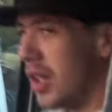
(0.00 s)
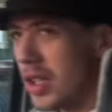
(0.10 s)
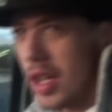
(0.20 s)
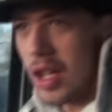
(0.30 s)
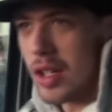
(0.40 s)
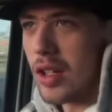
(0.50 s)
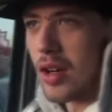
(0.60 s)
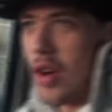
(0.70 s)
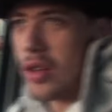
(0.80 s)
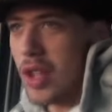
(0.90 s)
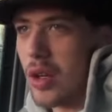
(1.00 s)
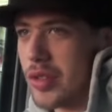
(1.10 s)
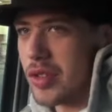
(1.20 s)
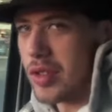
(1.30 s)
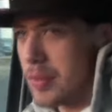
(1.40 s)
I got all the
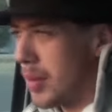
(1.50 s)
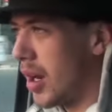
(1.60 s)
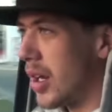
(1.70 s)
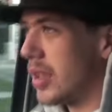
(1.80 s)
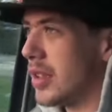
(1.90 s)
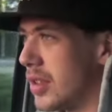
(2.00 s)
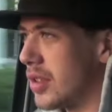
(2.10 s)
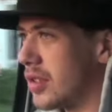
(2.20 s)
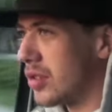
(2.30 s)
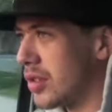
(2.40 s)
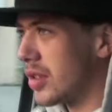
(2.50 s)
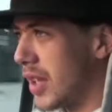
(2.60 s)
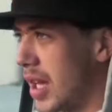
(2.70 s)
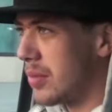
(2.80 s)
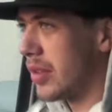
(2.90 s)
houses you can buy. Like, isn't the
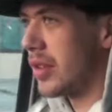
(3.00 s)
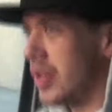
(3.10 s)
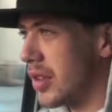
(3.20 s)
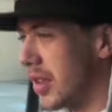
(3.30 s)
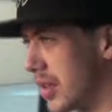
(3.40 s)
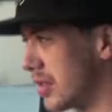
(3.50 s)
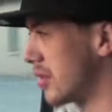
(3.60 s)
game's already like?